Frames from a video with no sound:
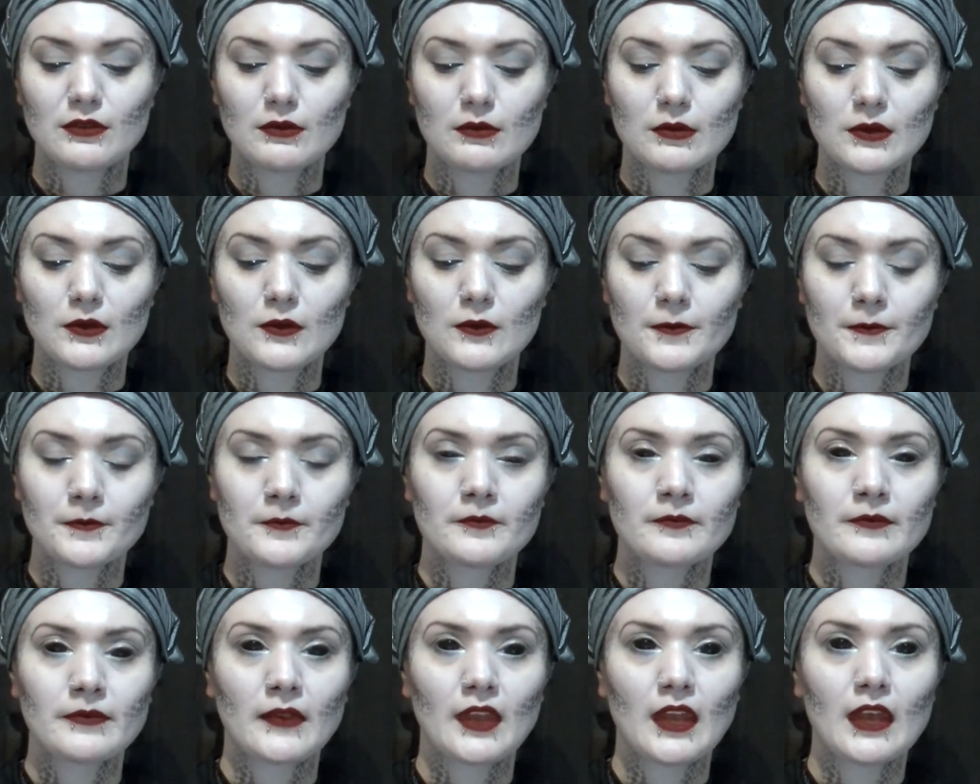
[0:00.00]
through
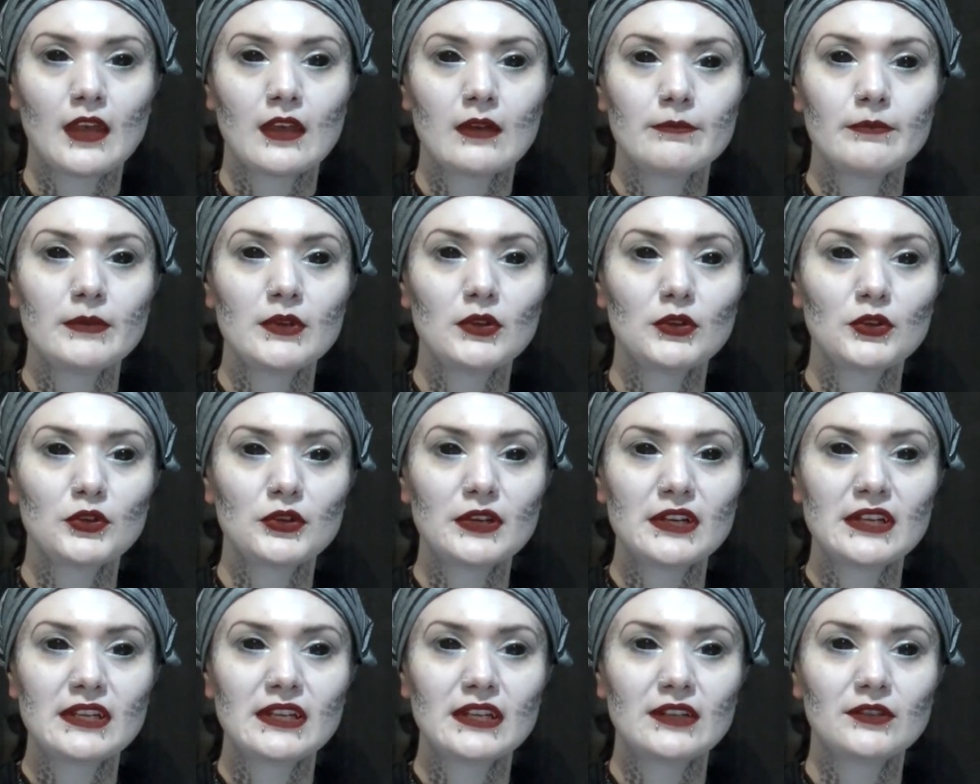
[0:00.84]
Mill
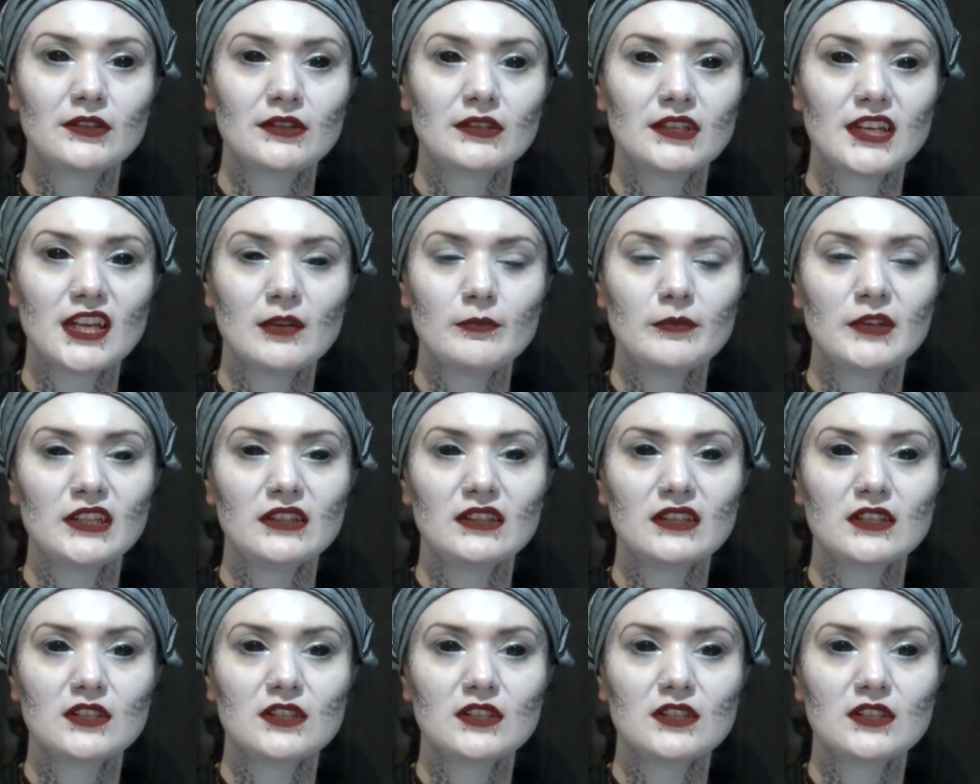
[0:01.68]
Creek Entertainment.